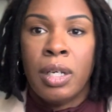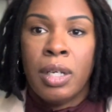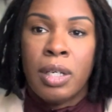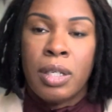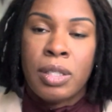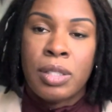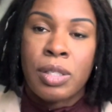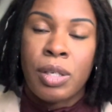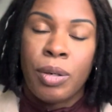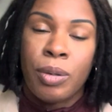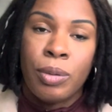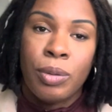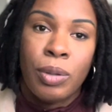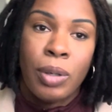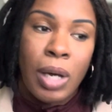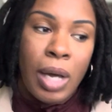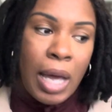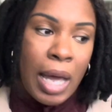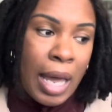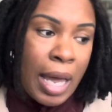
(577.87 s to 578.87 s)
So
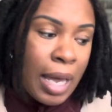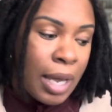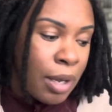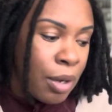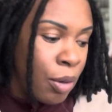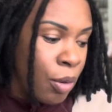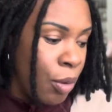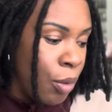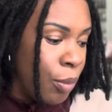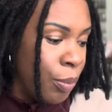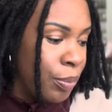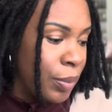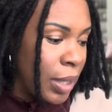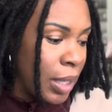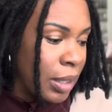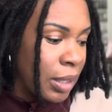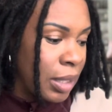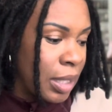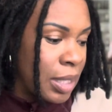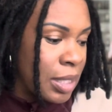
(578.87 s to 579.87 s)
I hope
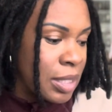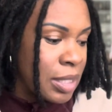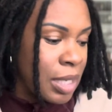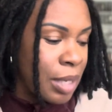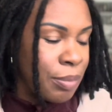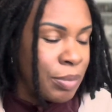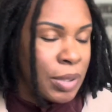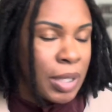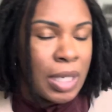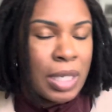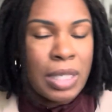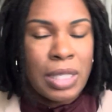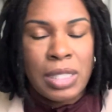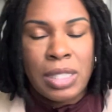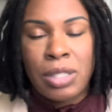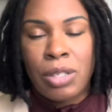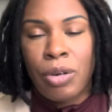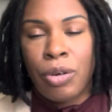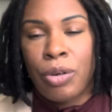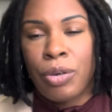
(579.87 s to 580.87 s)
that this update
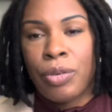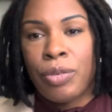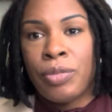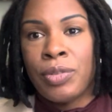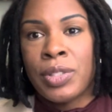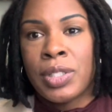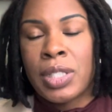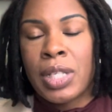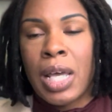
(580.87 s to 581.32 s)
serves.